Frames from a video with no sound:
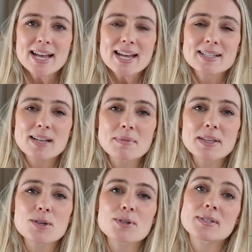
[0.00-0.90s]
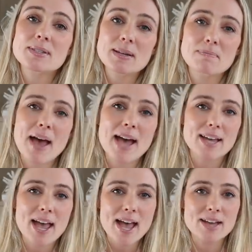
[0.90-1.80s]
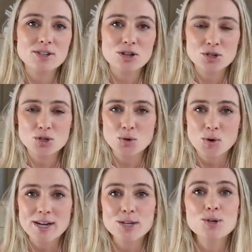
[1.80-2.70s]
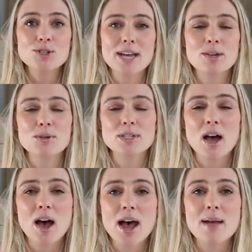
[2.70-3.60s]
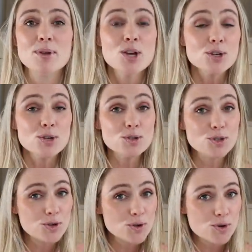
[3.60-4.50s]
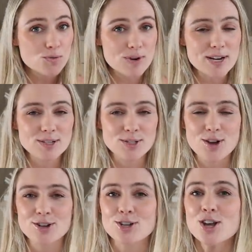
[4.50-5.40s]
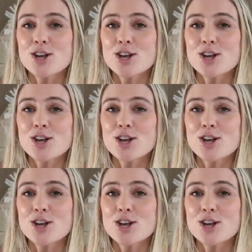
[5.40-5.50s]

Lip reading: It's something that you sit back and enjoy. You take your time, you do your research,